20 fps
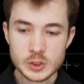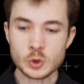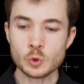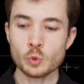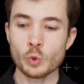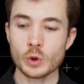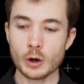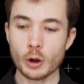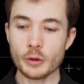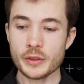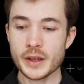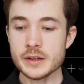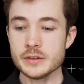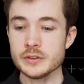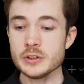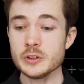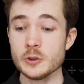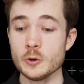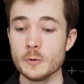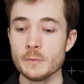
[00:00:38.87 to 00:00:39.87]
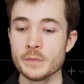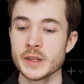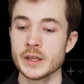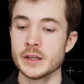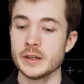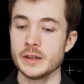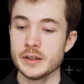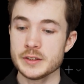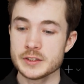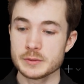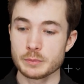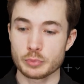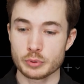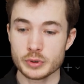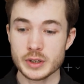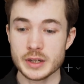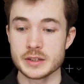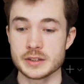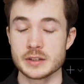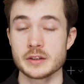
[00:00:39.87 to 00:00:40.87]
What I'll then do is
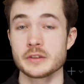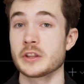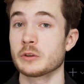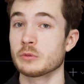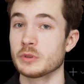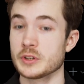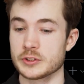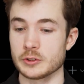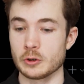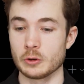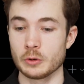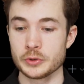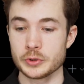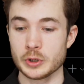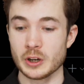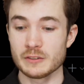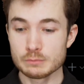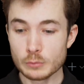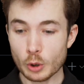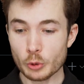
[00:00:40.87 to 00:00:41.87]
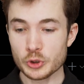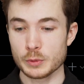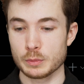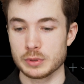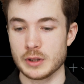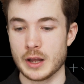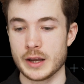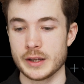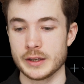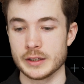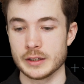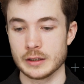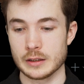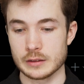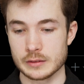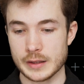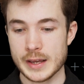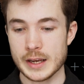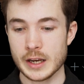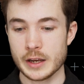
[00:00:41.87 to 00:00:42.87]
print the result of multiplying
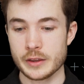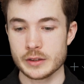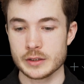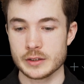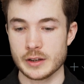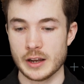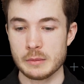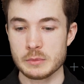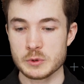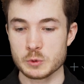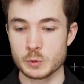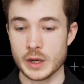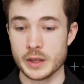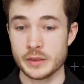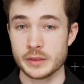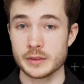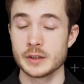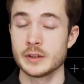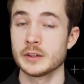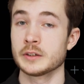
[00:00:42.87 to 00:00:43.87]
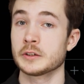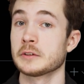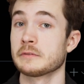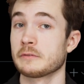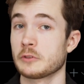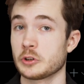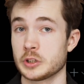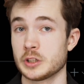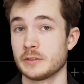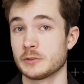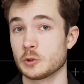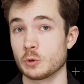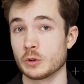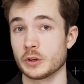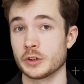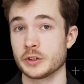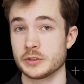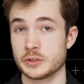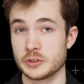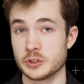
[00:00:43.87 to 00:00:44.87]
length times width, converted of
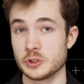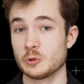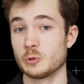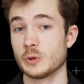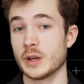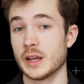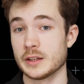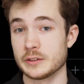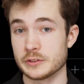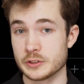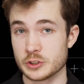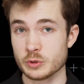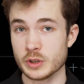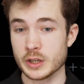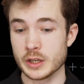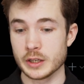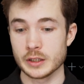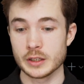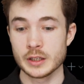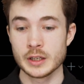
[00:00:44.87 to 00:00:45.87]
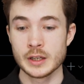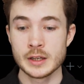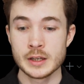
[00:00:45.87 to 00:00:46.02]
course to a string,